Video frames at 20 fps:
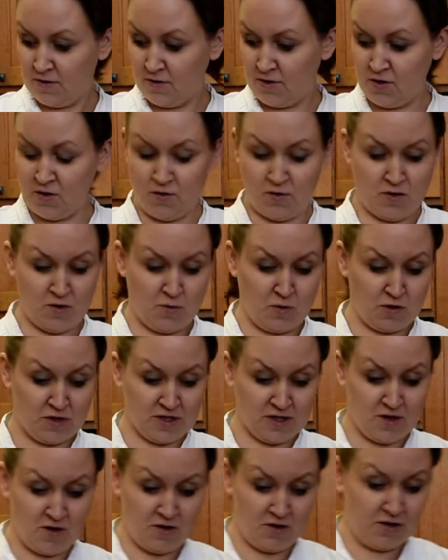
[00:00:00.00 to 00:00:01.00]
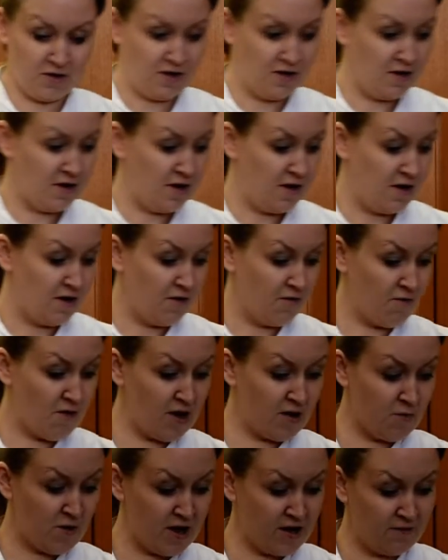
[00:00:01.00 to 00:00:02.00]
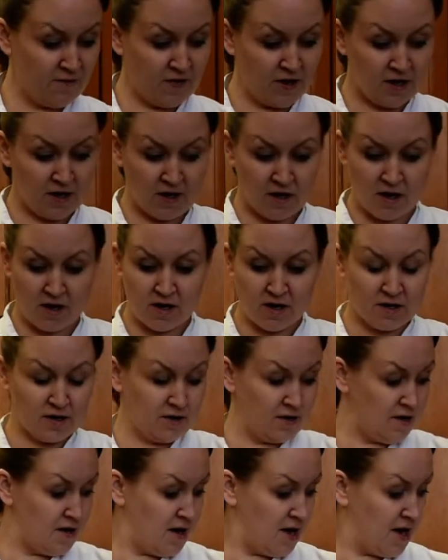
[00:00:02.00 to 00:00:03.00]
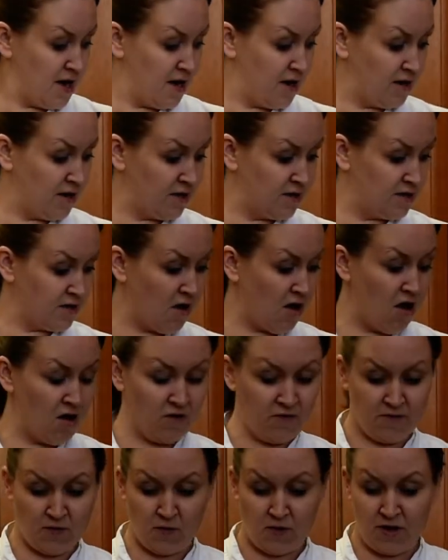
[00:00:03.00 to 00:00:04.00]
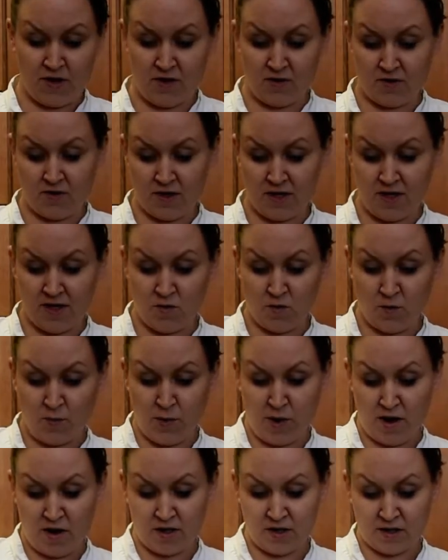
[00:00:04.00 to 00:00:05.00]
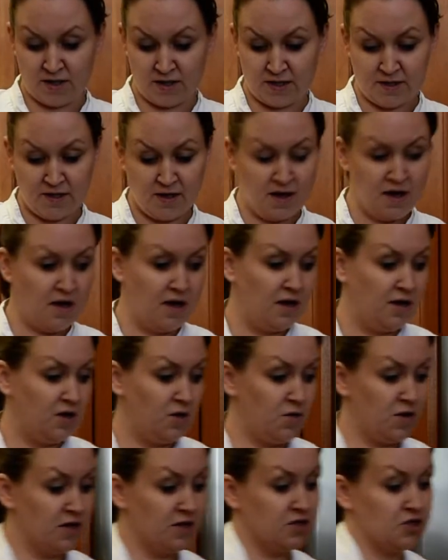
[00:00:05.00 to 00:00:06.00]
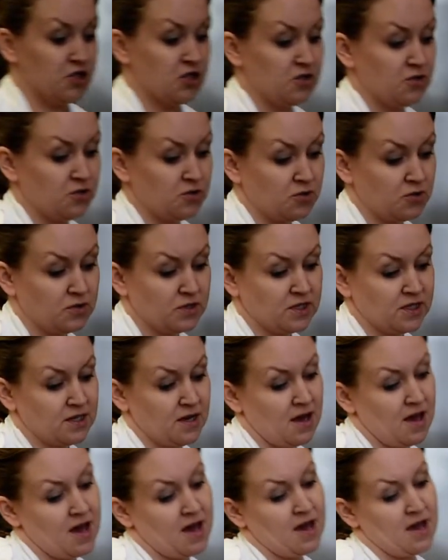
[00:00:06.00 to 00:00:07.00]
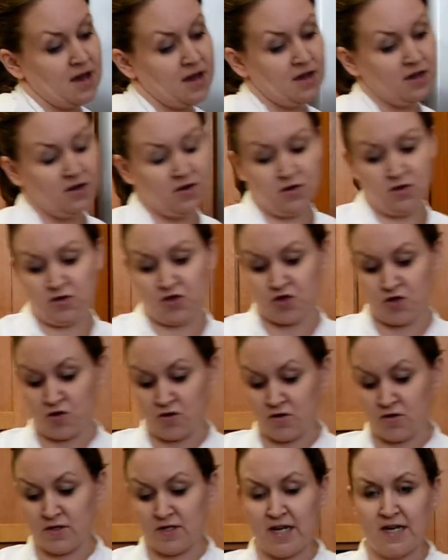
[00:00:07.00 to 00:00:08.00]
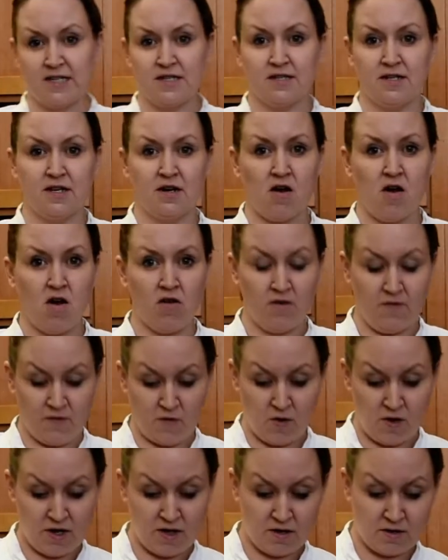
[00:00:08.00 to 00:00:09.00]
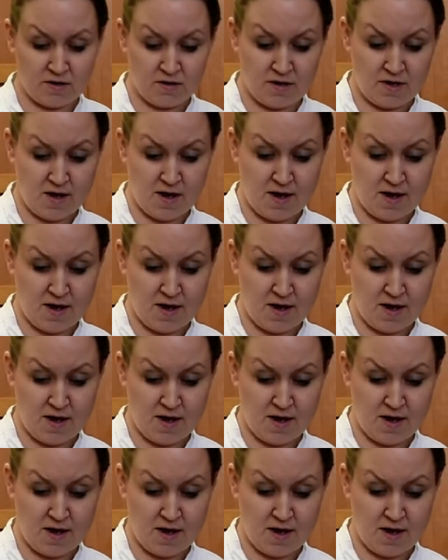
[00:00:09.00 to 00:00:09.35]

Do a little more salt. Red wine vinegar and olive oil, equal parts. You want to choose a neutral tasting olive oil,